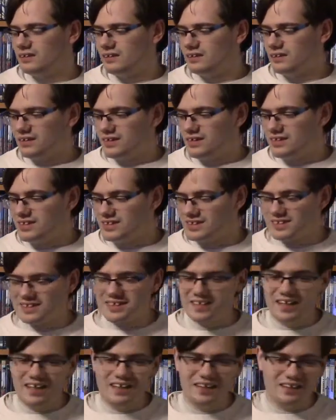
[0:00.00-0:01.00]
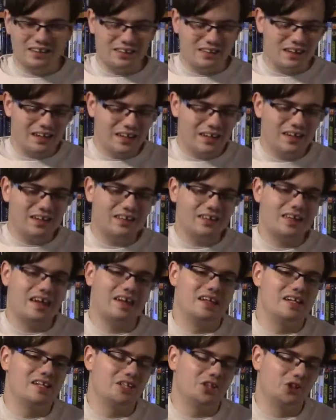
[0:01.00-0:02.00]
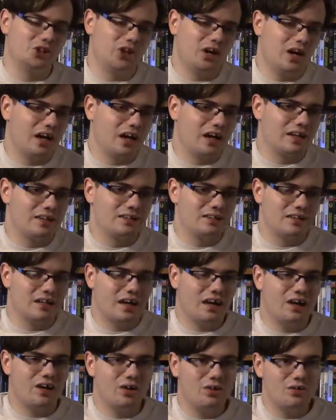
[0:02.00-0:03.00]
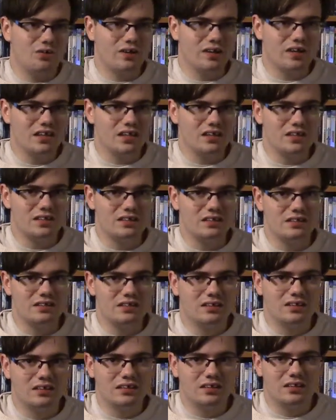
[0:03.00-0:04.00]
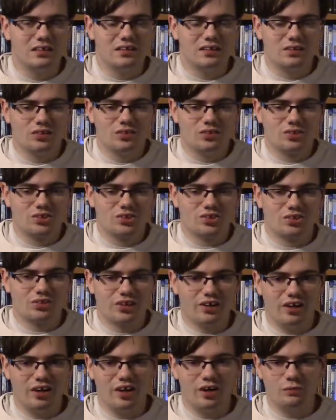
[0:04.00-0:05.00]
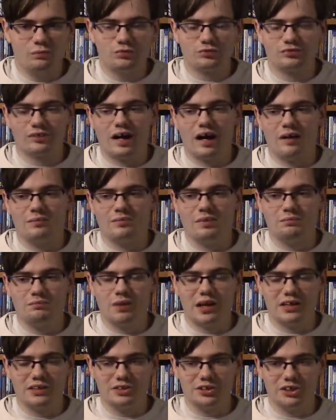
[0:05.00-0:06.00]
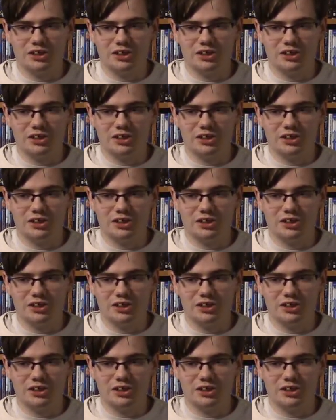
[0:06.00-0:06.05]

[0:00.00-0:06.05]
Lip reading: this kid, the kid that he shot, and how he sort of helped rob a bunch